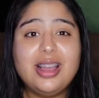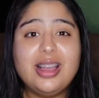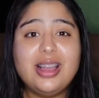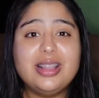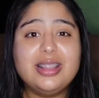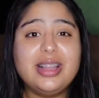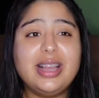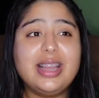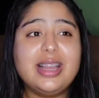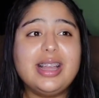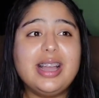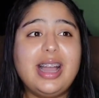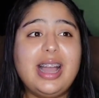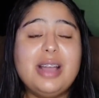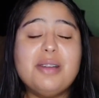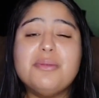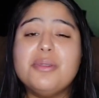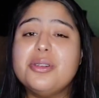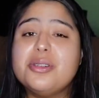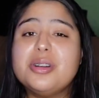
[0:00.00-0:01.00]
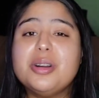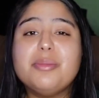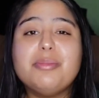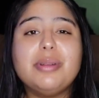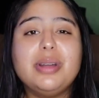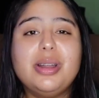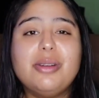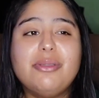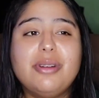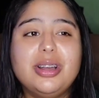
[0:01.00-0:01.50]
Like, I woke up
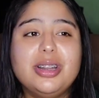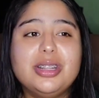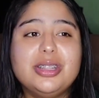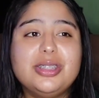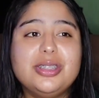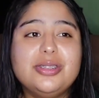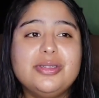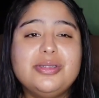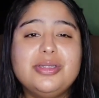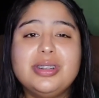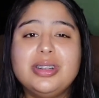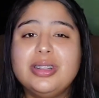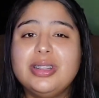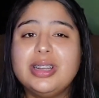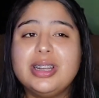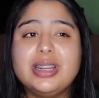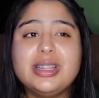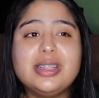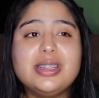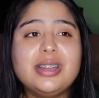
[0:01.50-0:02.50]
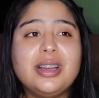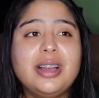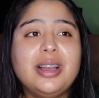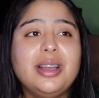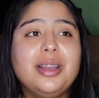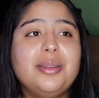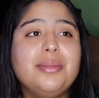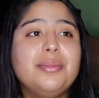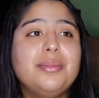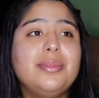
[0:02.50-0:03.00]
when I wanted to, didn't look at the
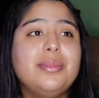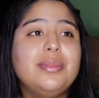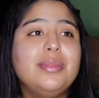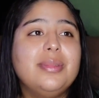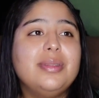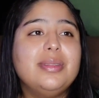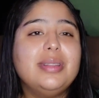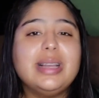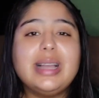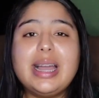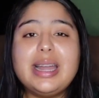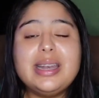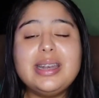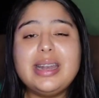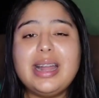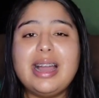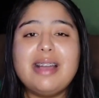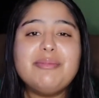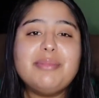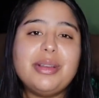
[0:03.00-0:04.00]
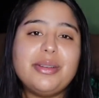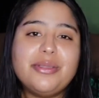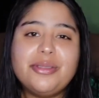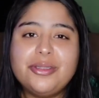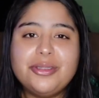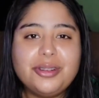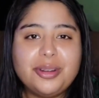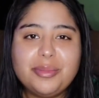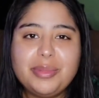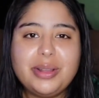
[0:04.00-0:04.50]
time. Like, I didn't have my
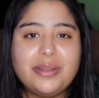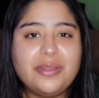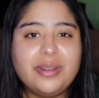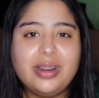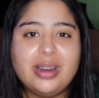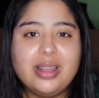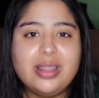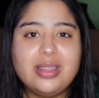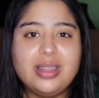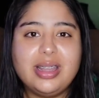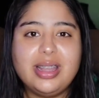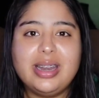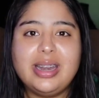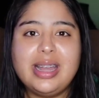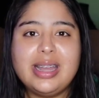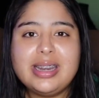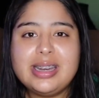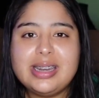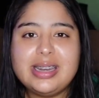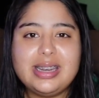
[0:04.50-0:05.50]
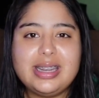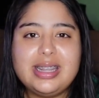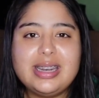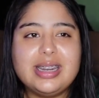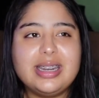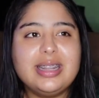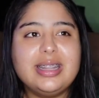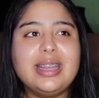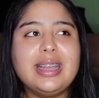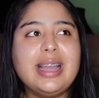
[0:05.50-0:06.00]
phone on me for nothing, and I didn't need
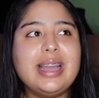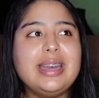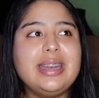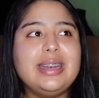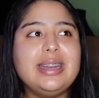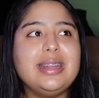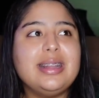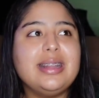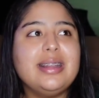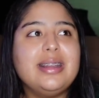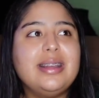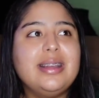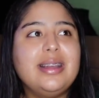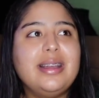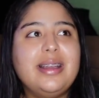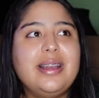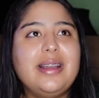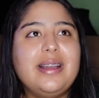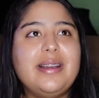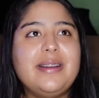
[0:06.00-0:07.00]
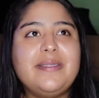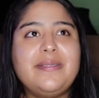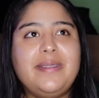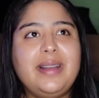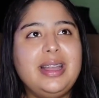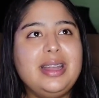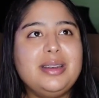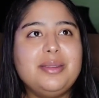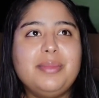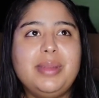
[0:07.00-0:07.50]
it. Like, I didn't
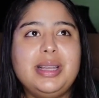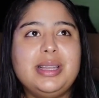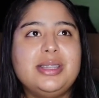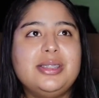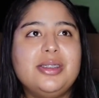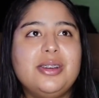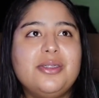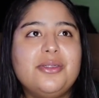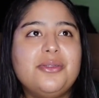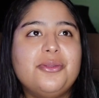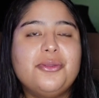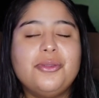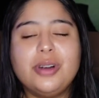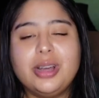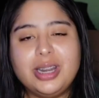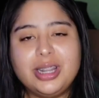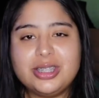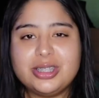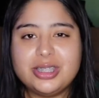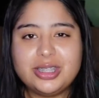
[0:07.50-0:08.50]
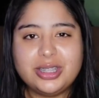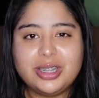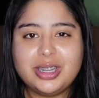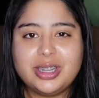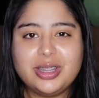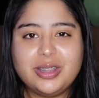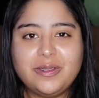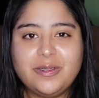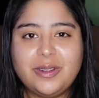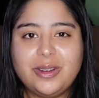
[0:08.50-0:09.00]
find myself wanting to look
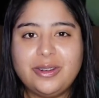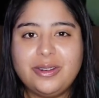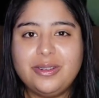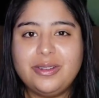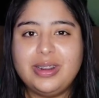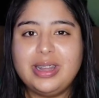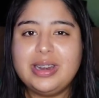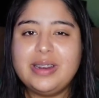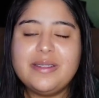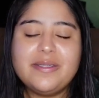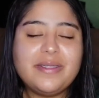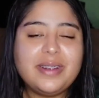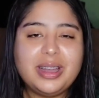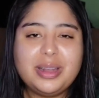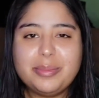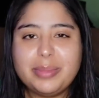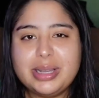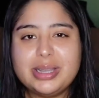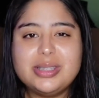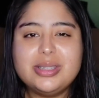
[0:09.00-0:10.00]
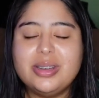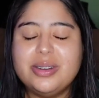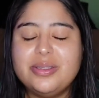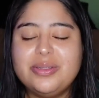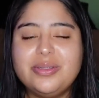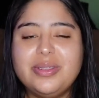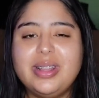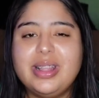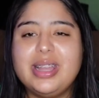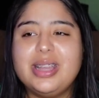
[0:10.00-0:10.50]
at the phone. I didn't find myself,
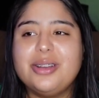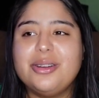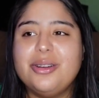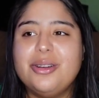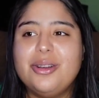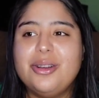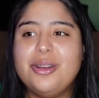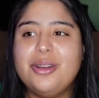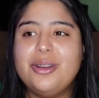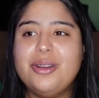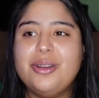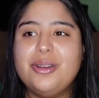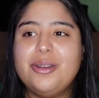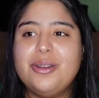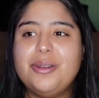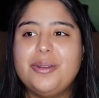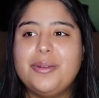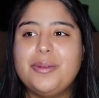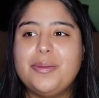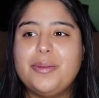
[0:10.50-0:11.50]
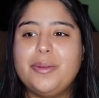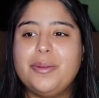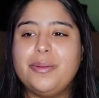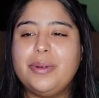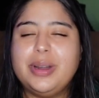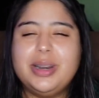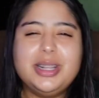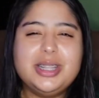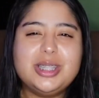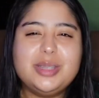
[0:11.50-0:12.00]
like,
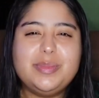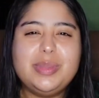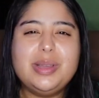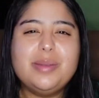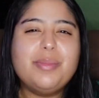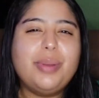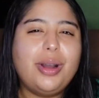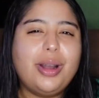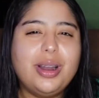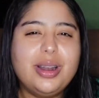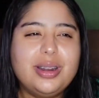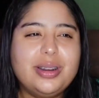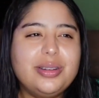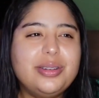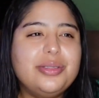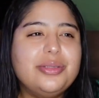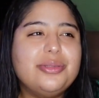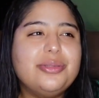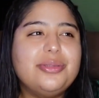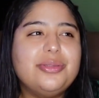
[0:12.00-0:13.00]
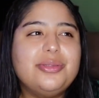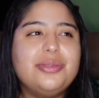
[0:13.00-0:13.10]
wanting to be part of